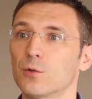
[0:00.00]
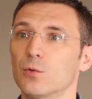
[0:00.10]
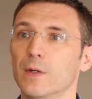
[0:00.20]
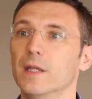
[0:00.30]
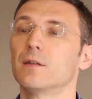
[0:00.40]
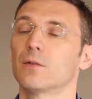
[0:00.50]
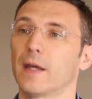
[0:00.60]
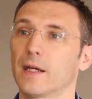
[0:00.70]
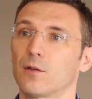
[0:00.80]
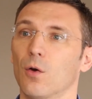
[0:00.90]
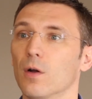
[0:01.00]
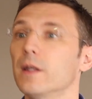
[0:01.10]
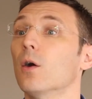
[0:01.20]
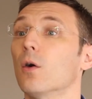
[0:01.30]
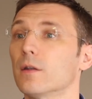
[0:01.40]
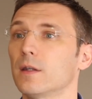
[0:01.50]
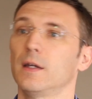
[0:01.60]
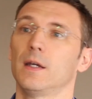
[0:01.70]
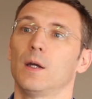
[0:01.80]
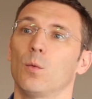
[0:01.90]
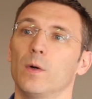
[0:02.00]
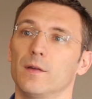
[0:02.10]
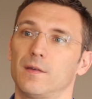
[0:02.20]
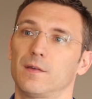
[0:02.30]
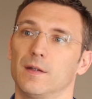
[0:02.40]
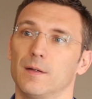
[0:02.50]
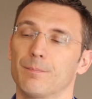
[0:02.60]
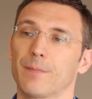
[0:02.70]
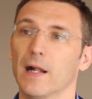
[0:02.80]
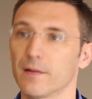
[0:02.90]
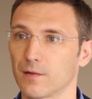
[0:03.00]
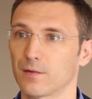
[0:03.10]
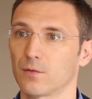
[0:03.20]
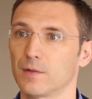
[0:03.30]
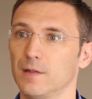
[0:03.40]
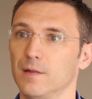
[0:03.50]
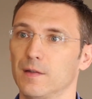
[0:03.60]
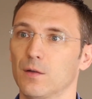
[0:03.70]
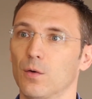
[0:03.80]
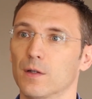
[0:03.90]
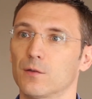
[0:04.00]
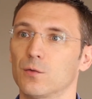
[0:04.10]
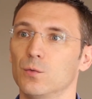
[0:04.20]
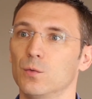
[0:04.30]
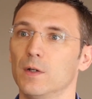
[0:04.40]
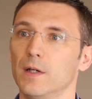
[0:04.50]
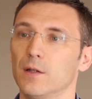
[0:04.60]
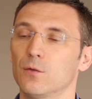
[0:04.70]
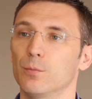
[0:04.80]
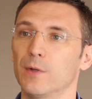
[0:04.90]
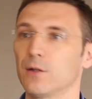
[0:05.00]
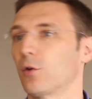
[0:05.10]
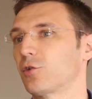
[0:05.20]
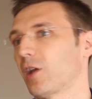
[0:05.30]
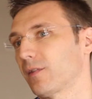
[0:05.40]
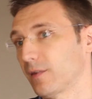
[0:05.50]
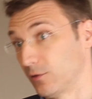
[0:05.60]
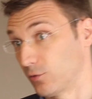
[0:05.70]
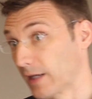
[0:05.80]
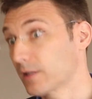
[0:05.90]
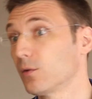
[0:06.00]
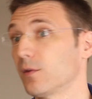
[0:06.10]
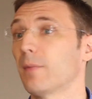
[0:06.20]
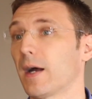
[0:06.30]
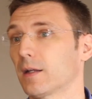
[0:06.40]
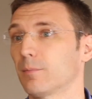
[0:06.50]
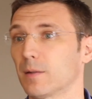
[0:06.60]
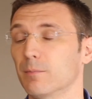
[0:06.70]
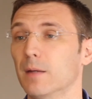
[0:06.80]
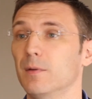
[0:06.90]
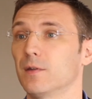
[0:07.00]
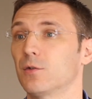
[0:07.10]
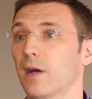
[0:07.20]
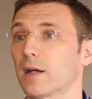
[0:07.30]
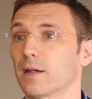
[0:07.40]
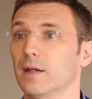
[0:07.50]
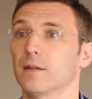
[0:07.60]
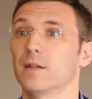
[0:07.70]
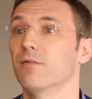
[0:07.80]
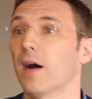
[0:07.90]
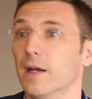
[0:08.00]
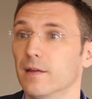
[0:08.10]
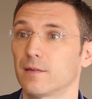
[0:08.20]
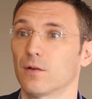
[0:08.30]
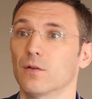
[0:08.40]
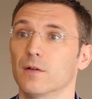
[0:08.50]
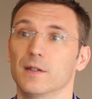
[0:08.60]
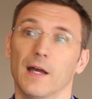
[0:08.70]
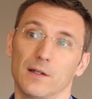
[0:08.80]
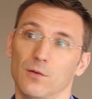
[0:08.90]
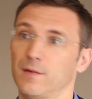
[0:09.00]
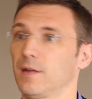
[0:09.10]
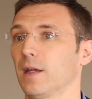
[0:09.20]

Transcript: to interact early on with health authorities in order to bring not just the drug to the market, but maybe the drug and a device or a diagnostic